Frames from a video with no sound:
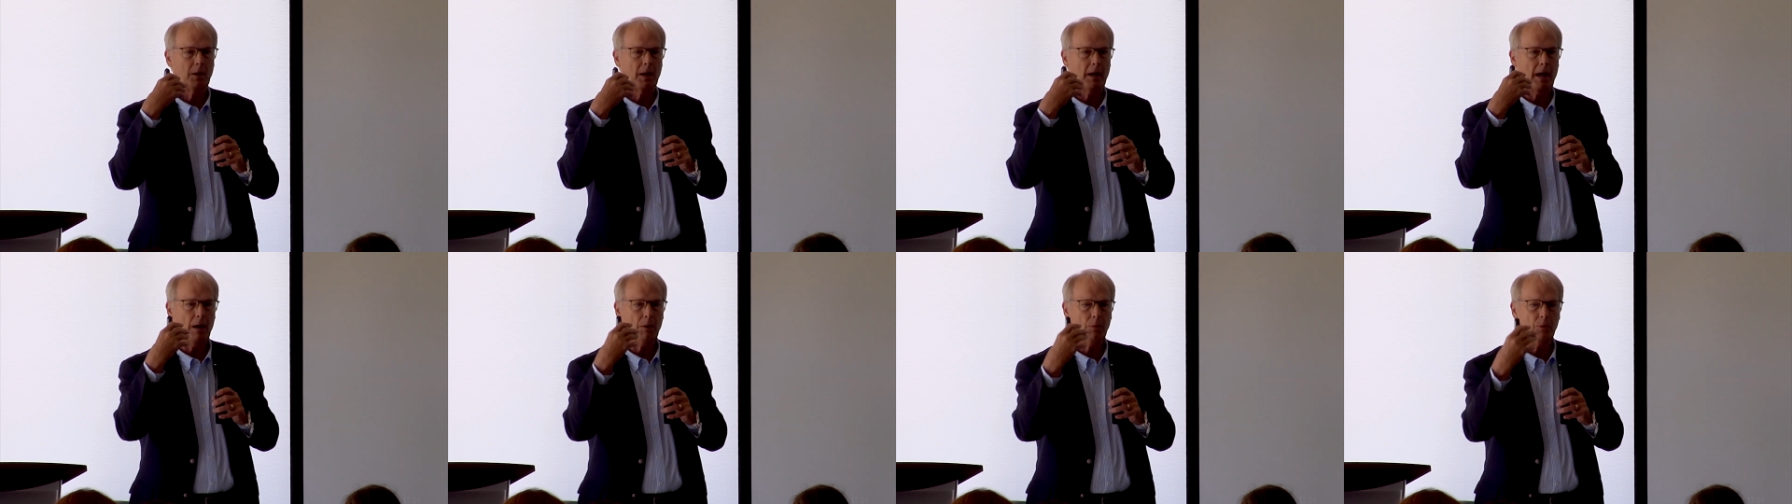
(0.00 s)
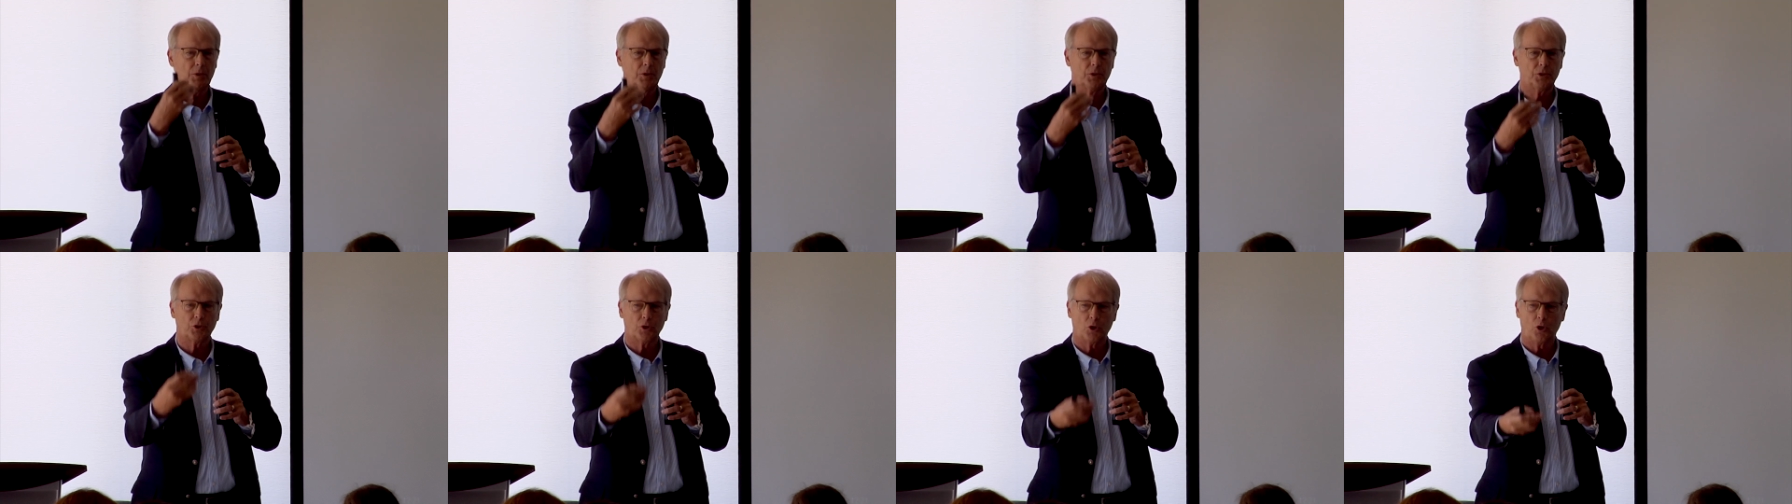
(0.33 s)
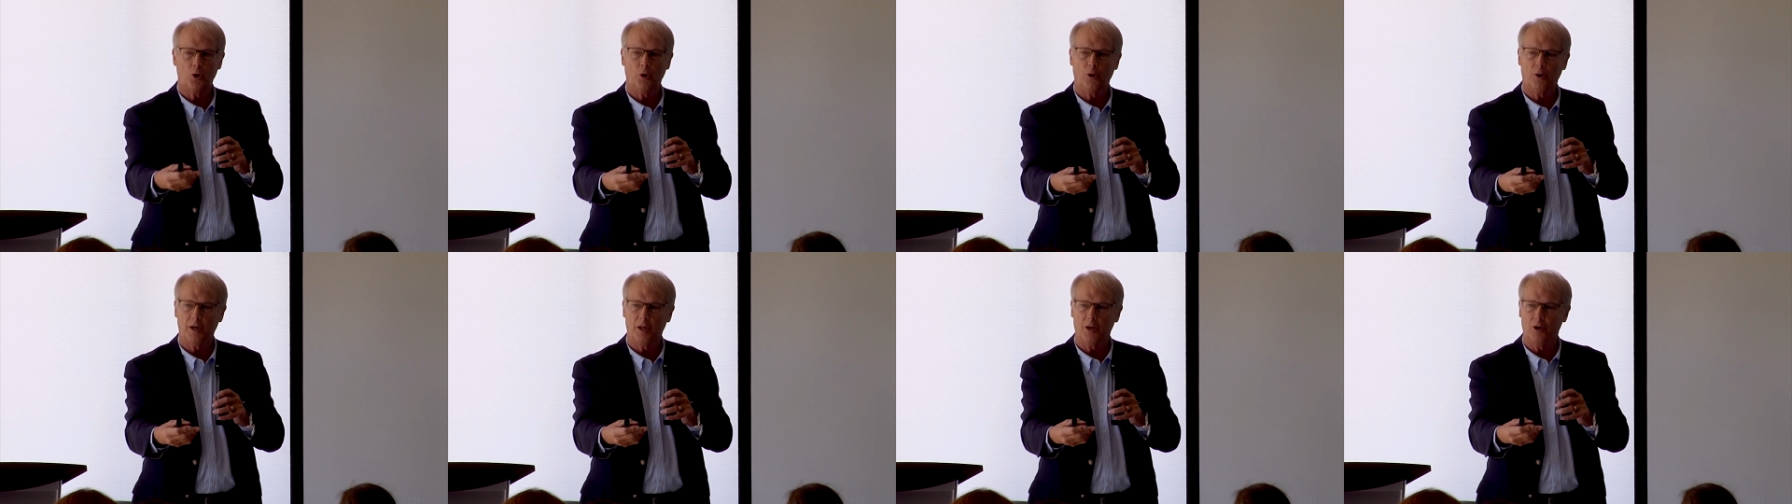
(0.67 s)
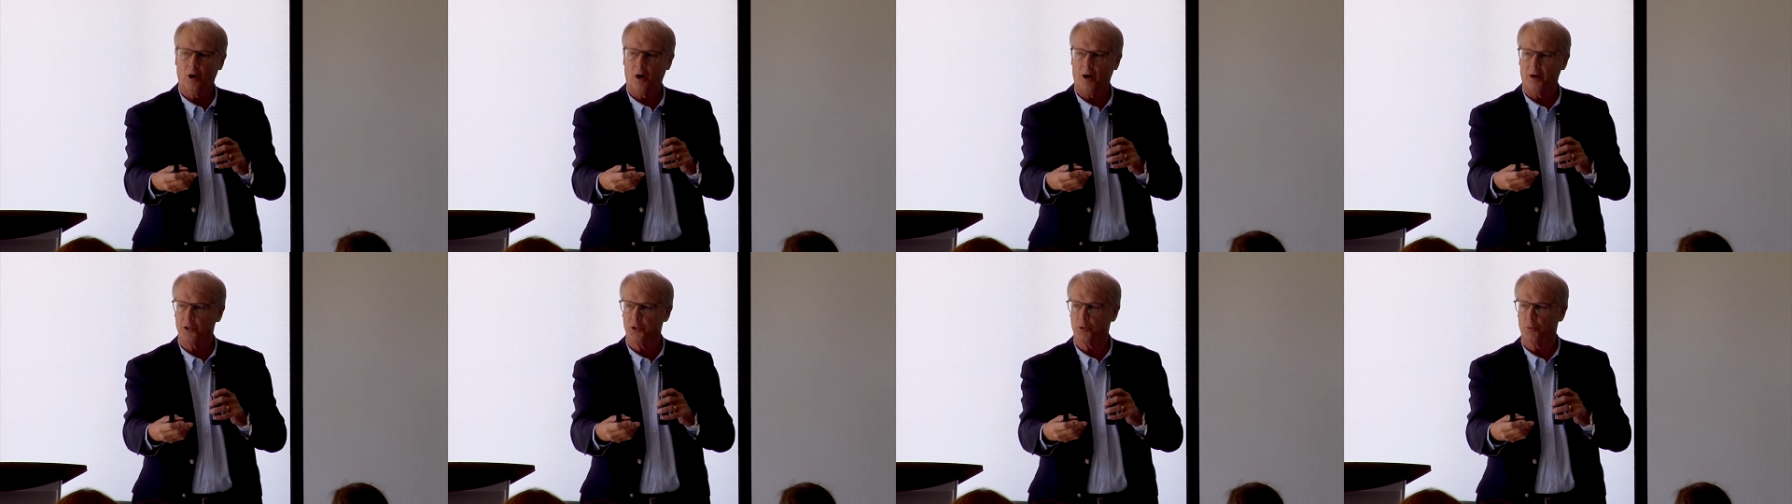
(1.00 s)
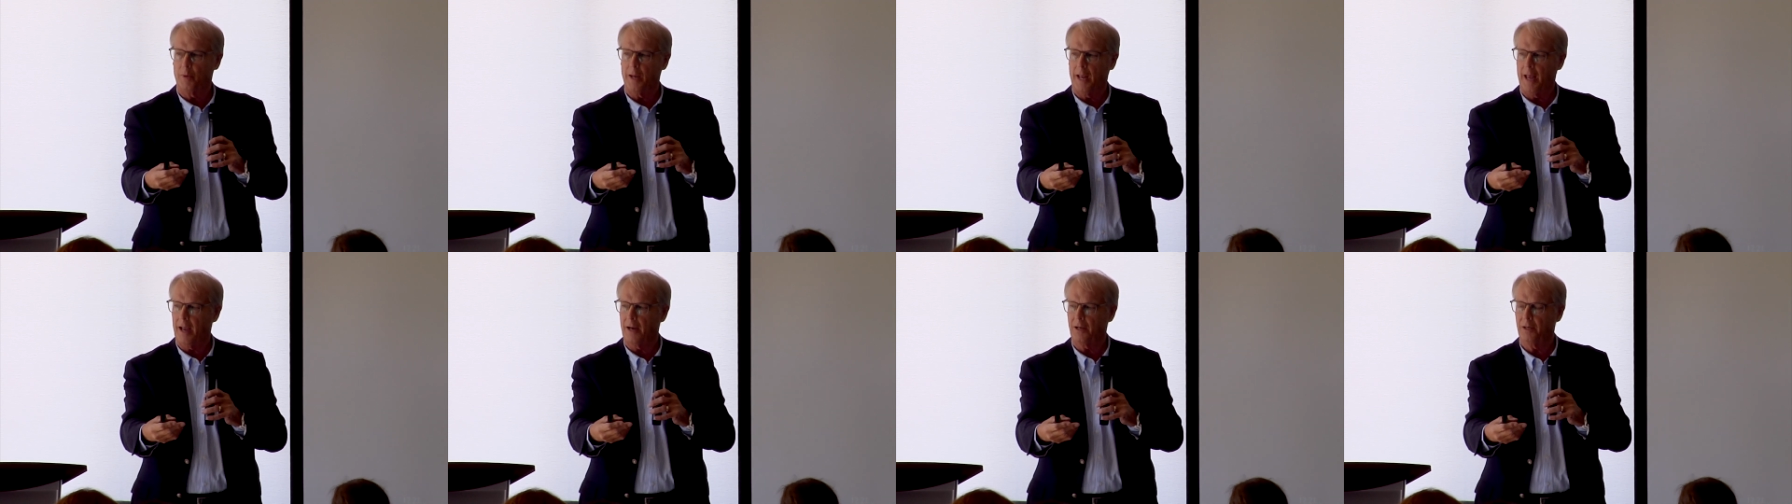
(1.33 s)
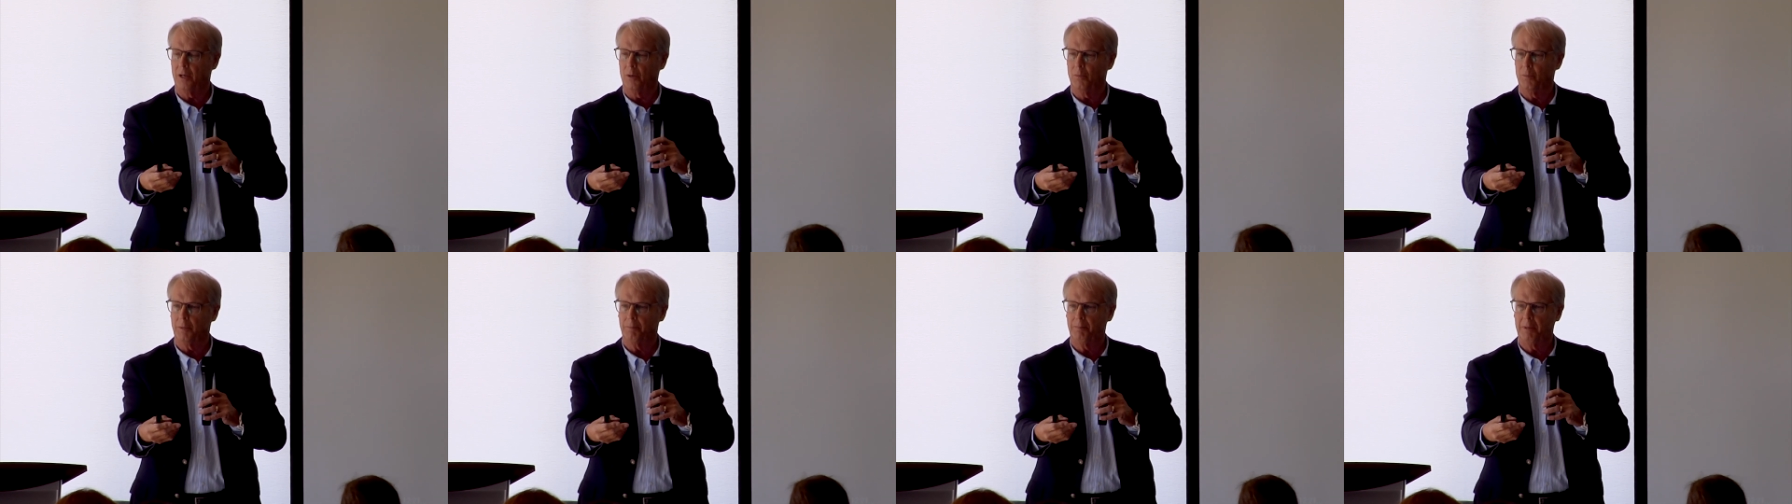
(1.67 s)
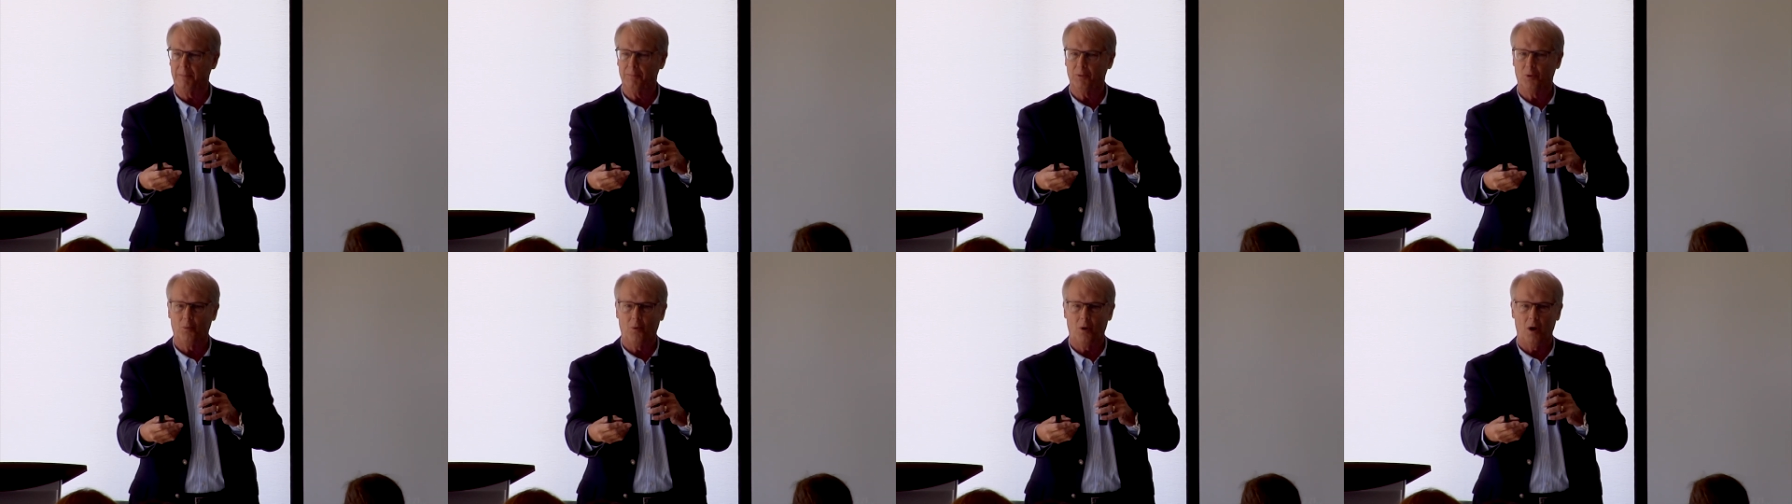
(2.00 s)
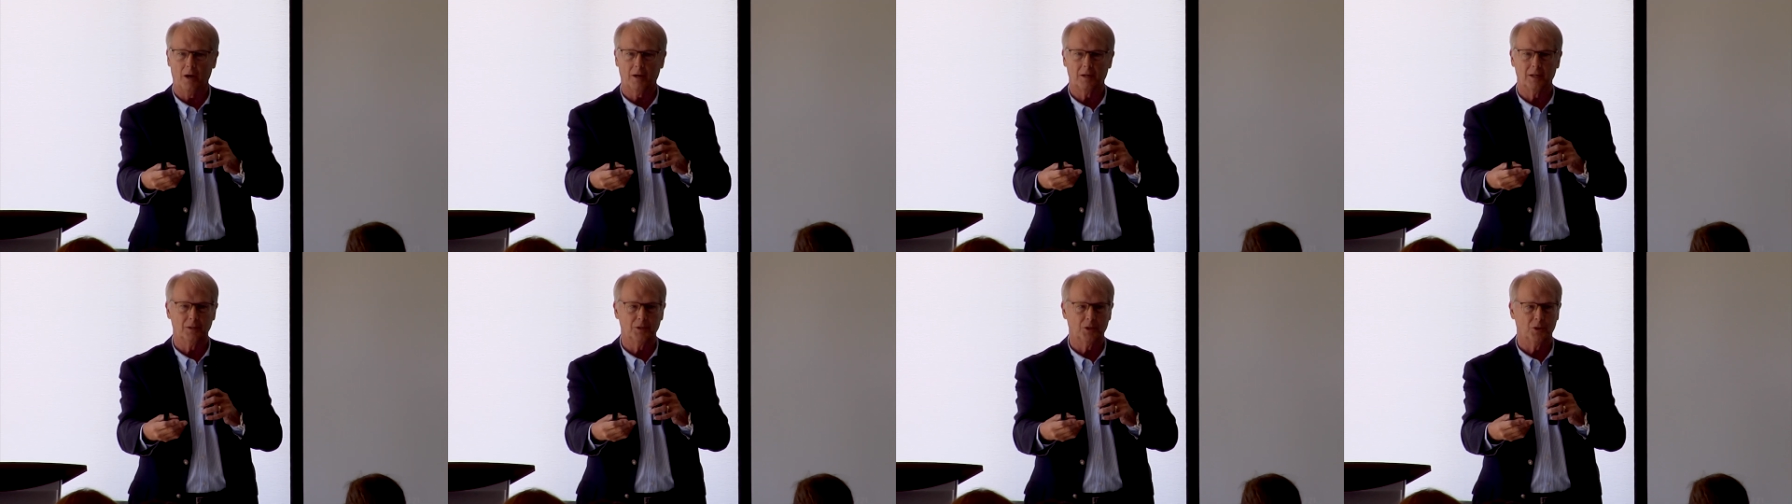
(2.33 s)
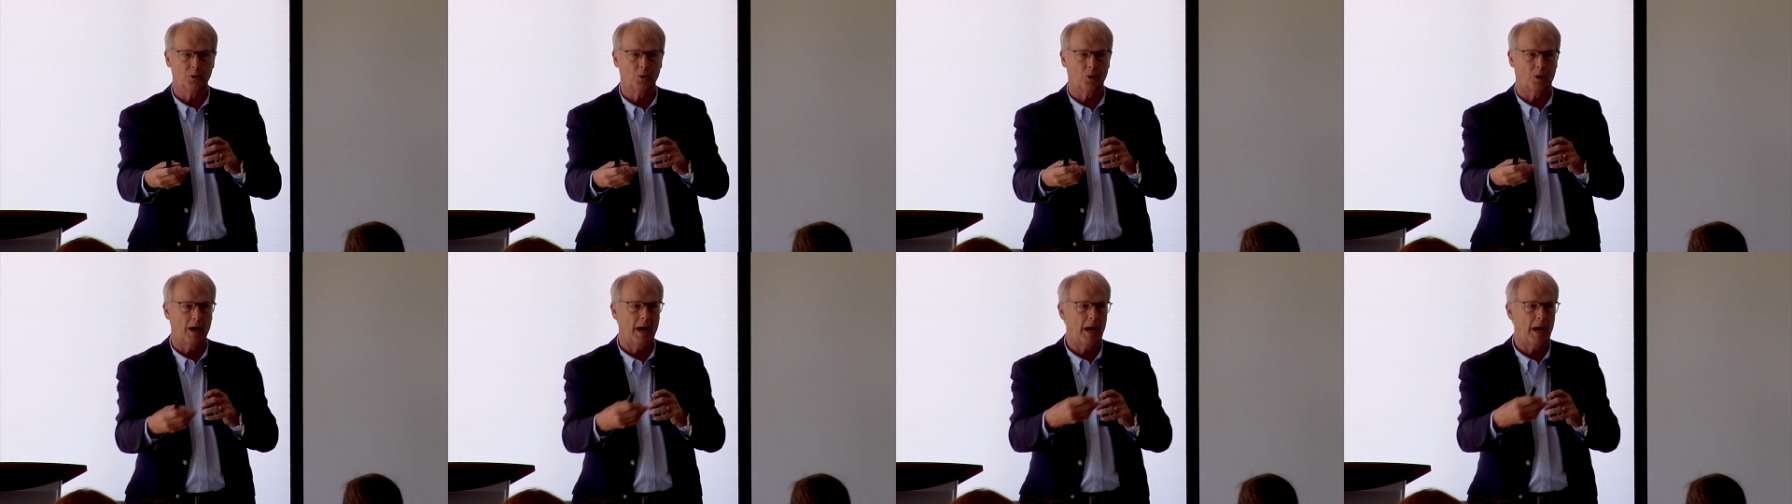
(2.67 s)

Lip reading: are the security guards reacting when people walk in the door?